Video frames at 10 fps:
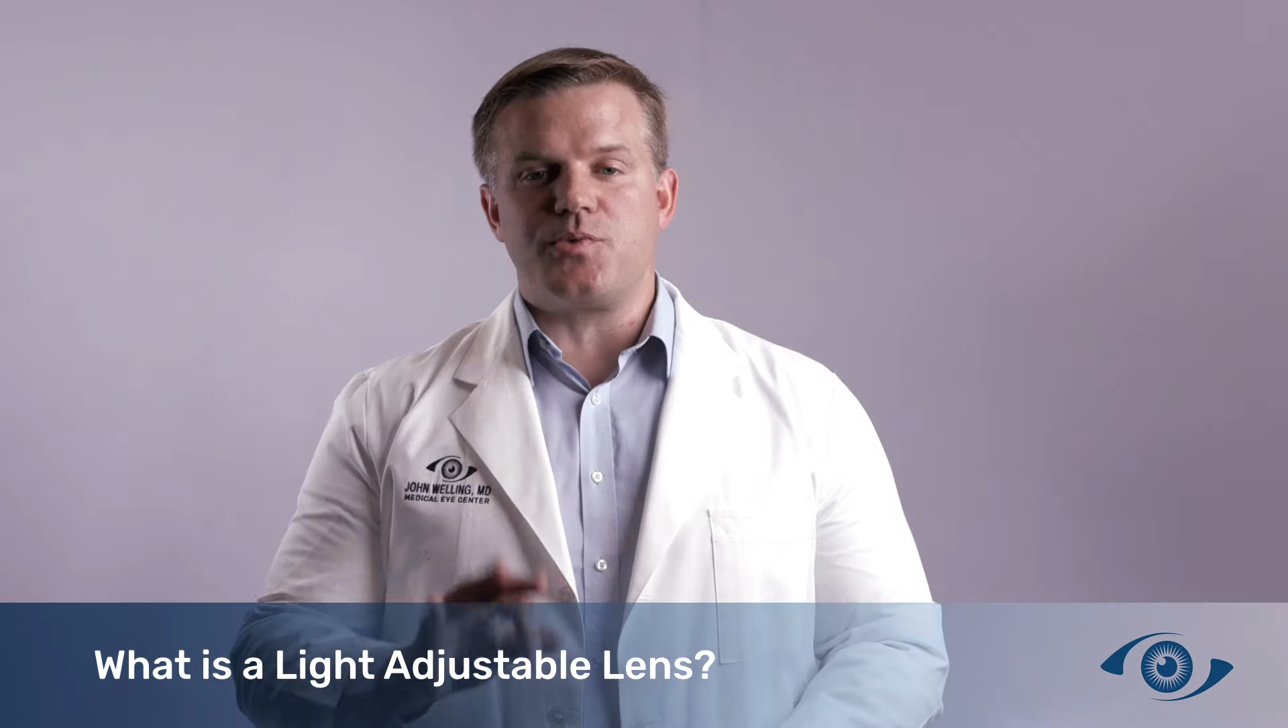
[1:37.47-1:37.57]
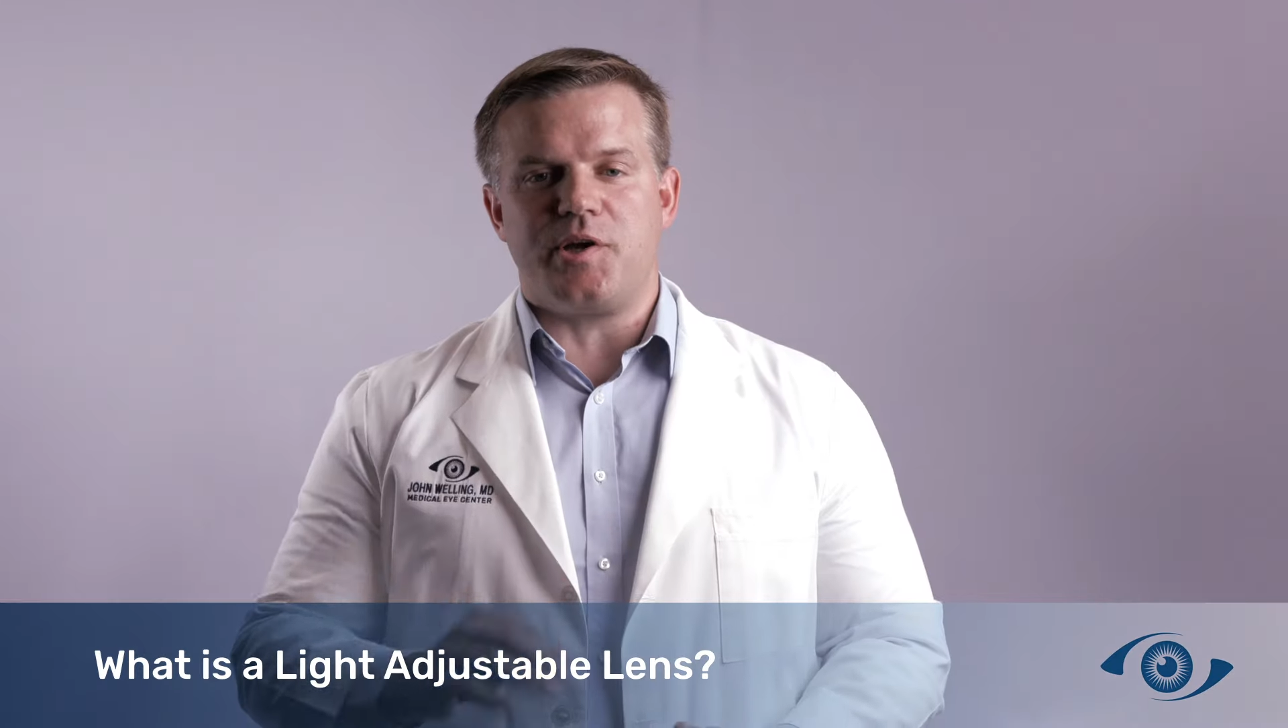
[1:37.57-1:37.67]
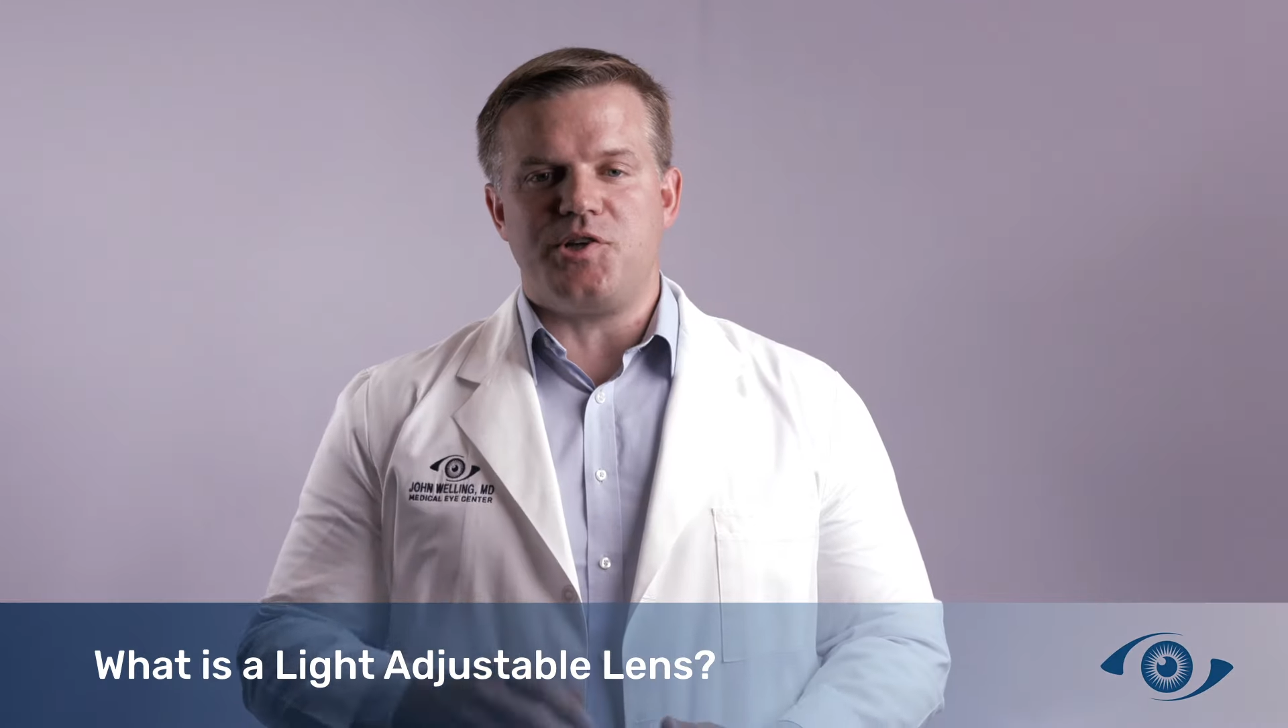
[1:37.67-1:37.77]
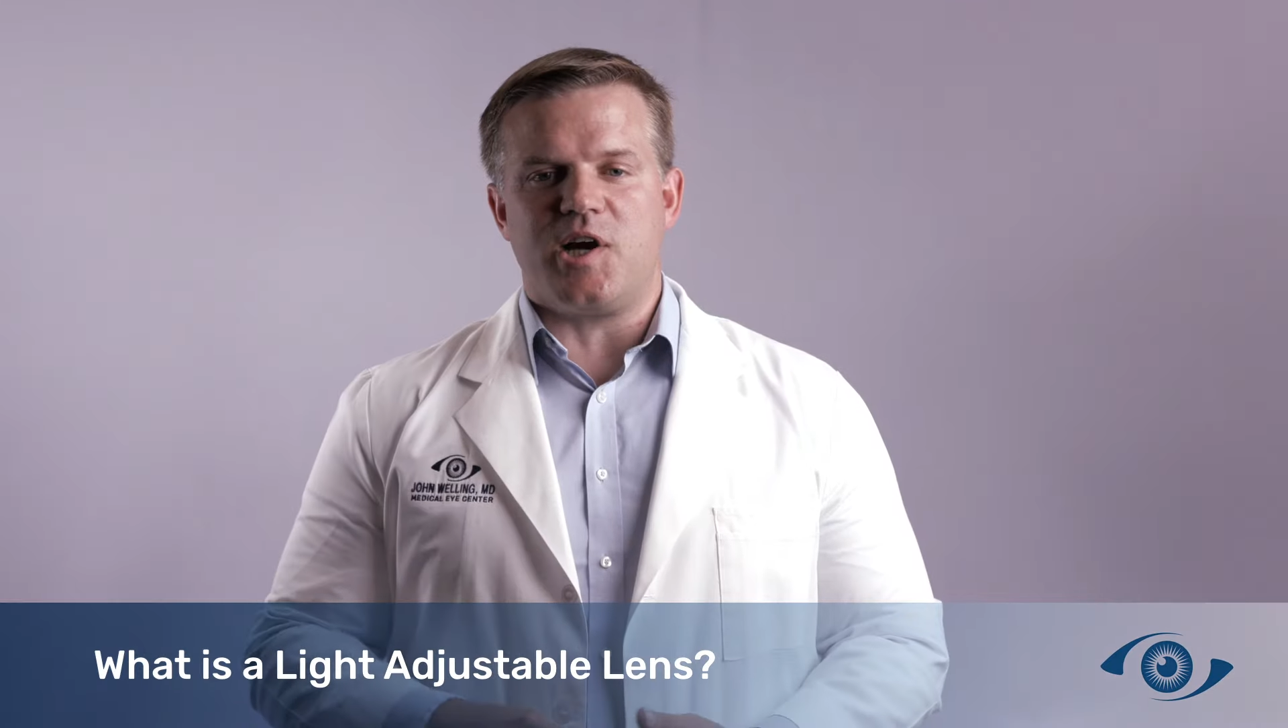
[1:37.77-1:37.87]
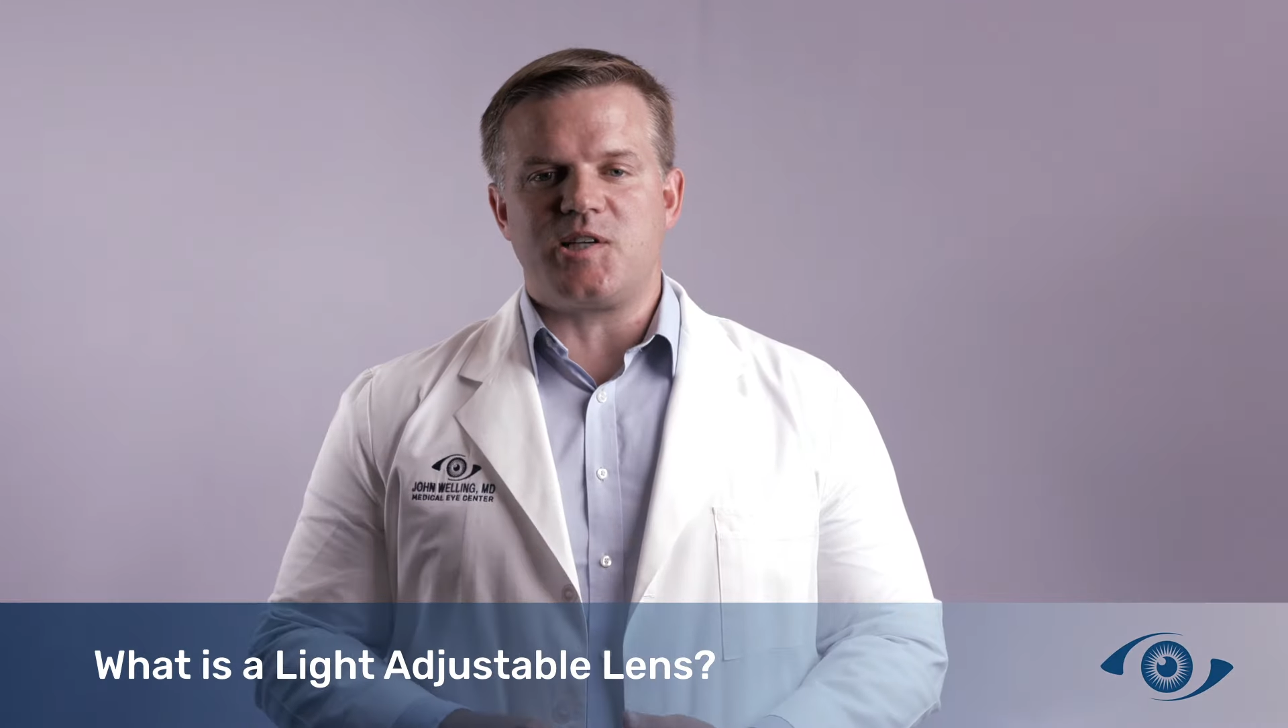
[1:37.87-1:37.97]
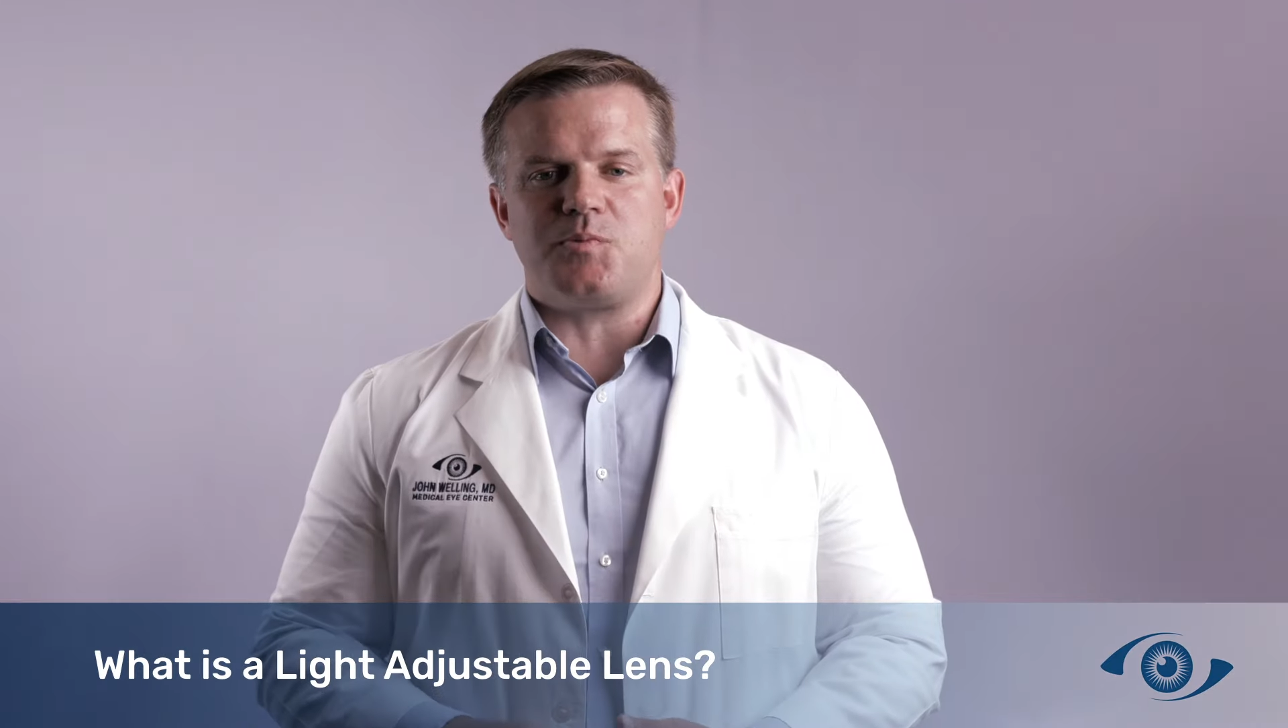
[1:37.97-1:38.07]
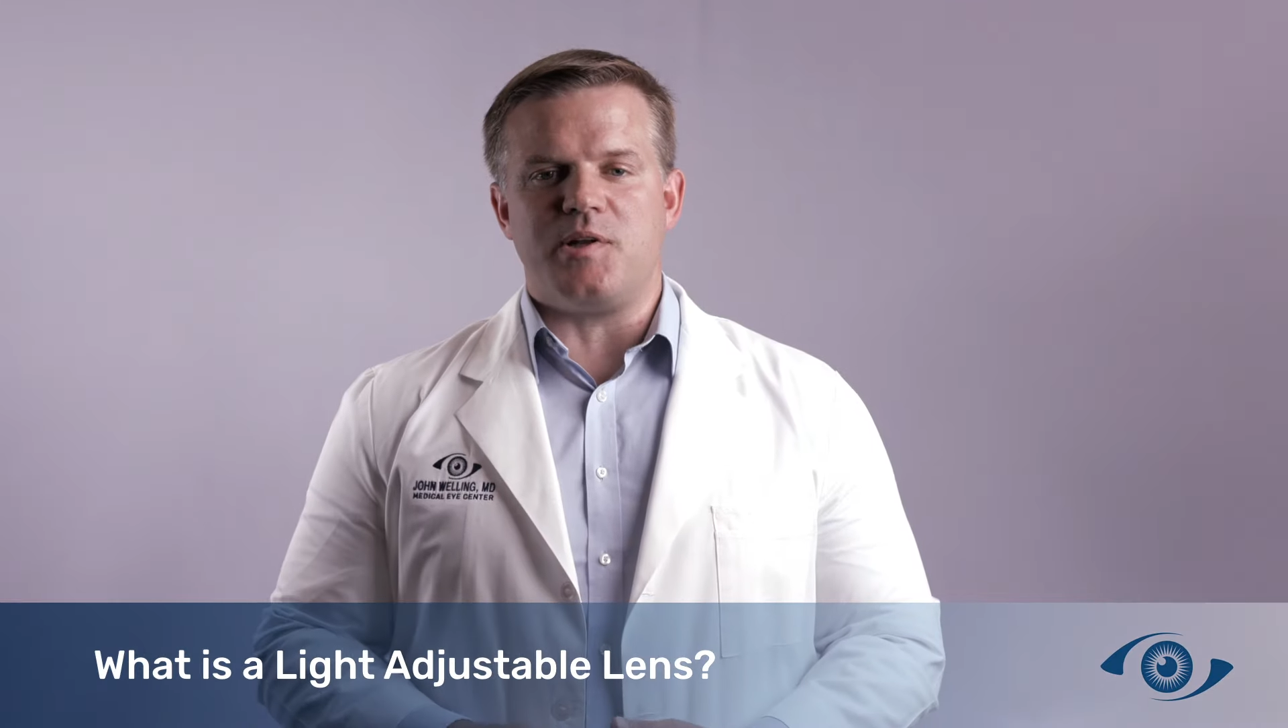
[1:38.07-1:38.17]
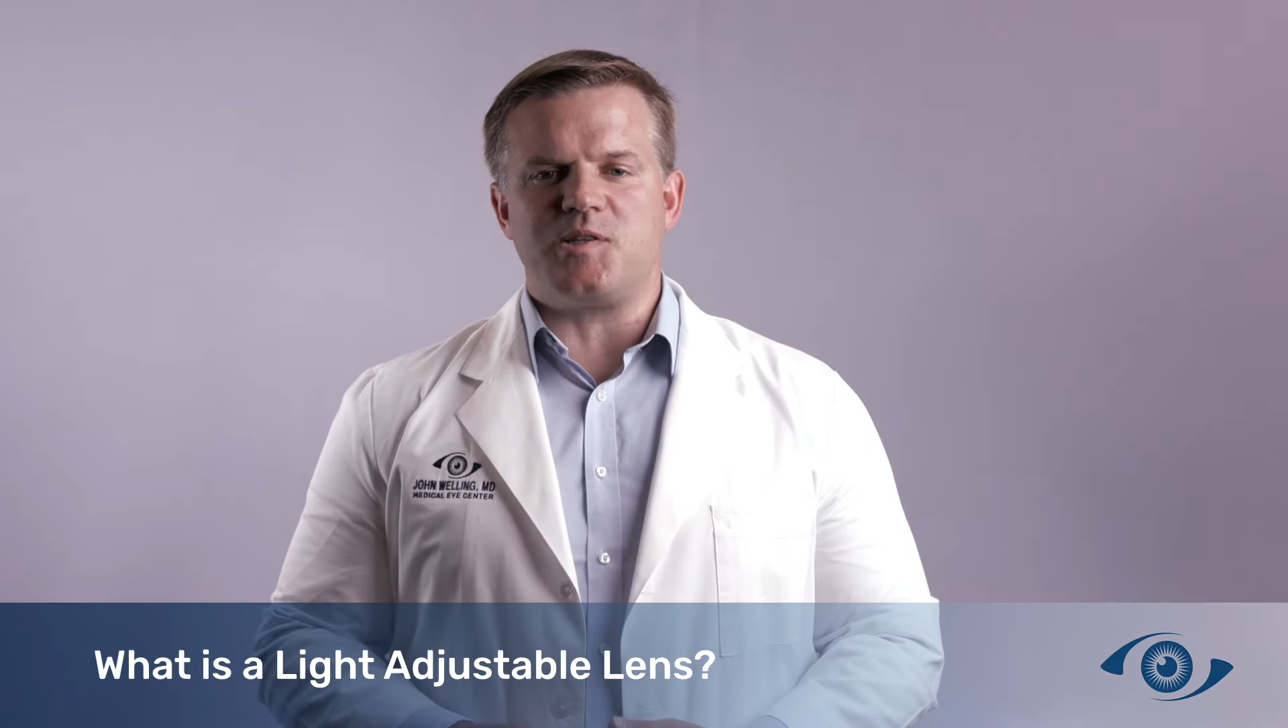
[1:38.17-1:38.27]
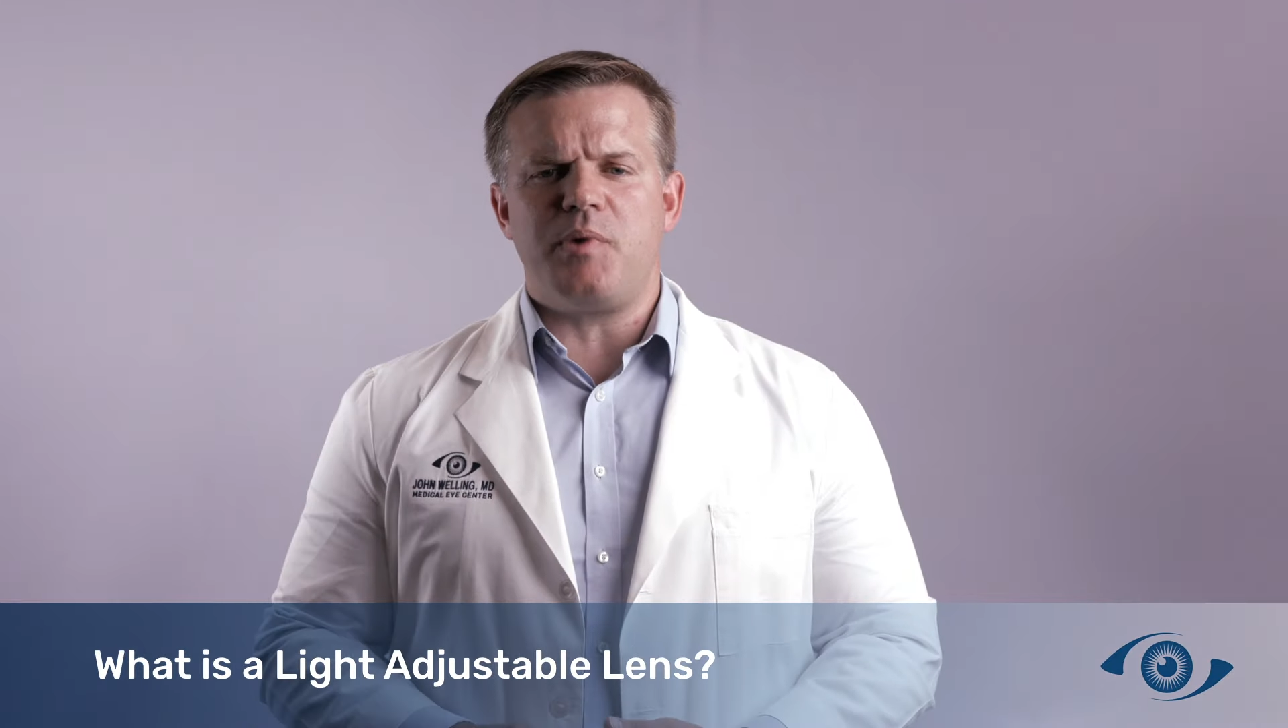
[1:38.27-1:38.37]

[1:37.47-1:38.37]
3 adjustments.